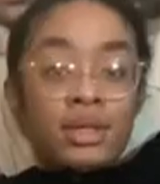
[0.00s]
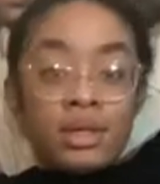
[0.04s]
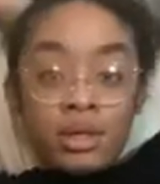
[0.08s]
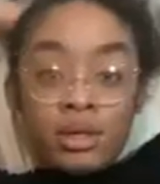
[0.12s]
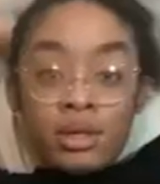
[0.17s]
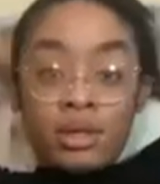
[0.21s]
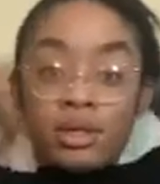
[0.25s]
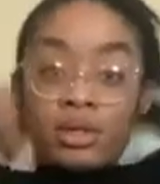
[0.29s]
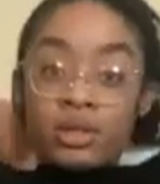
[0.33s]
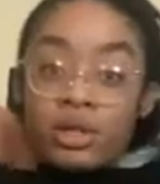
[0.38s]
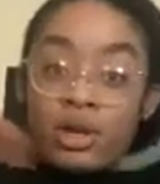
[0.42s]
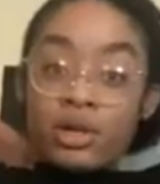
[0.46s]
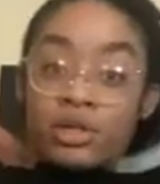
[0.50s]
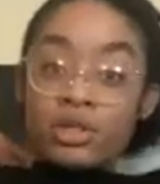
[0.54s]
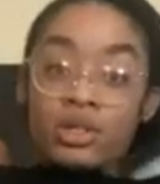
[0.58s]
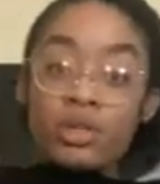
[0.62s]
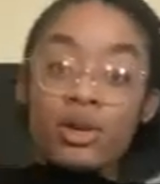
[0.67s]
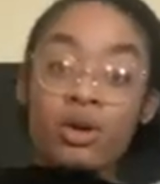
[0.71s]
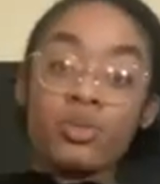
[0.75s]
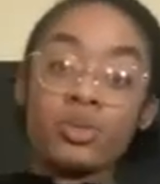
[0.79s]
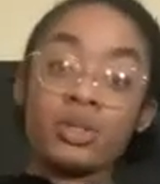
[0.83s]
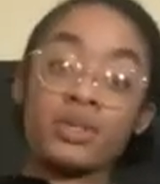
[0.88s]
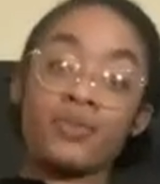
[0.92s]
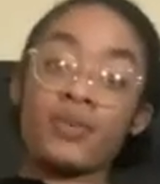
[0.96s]
you I thought
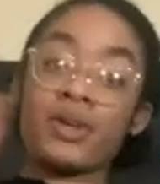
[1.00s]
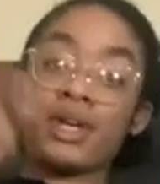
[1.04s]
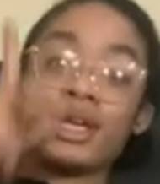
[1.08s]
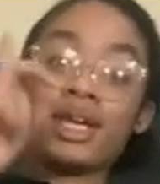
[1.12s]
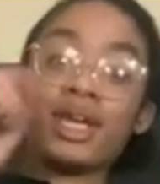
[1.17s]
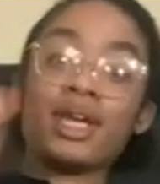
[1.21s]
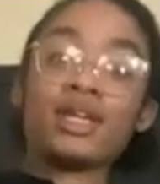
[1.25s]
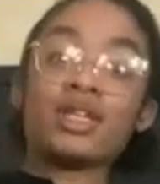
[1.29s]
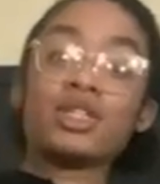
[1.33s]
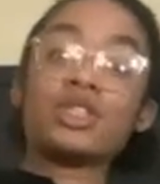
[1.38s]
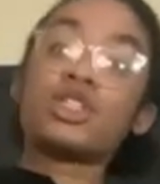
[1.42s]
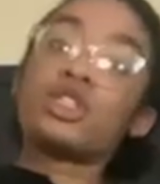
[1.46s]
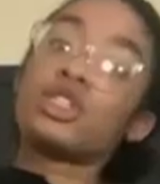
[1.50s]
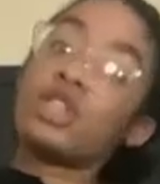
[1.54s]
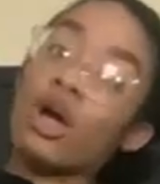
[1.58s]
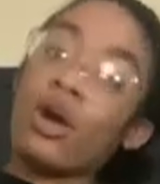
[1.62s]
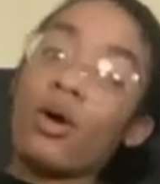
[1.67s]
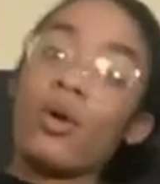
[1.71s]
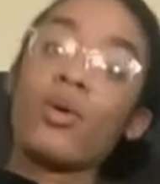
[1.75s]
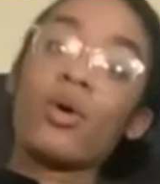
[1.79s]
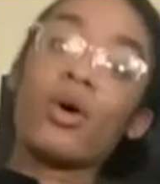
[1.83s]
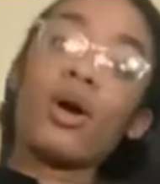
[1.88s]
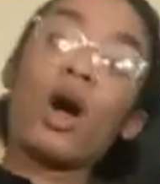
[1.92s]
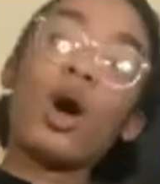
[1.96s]
y'all was finna get a
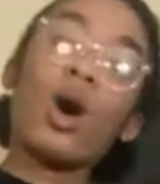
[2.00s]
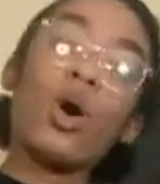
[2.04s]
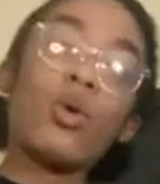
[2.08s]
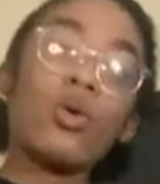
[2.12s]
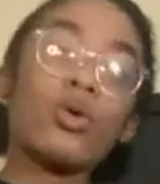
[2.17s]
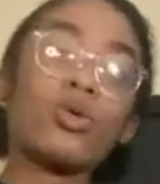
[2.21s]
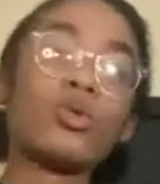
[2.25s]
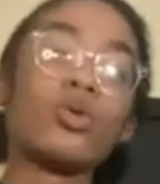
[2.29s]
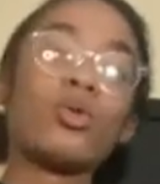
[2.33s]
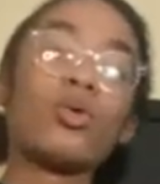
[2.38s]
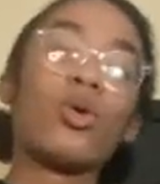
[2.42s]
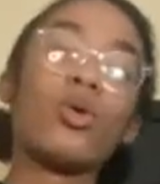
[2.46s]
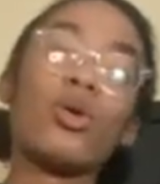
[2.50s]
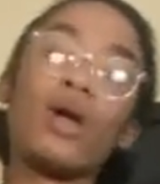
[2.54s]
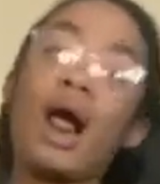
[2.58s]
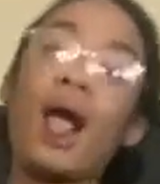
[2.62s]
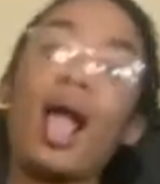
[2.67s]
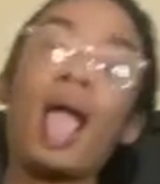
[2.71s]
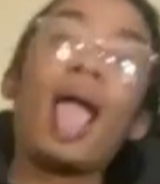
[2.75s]
show. Hold on.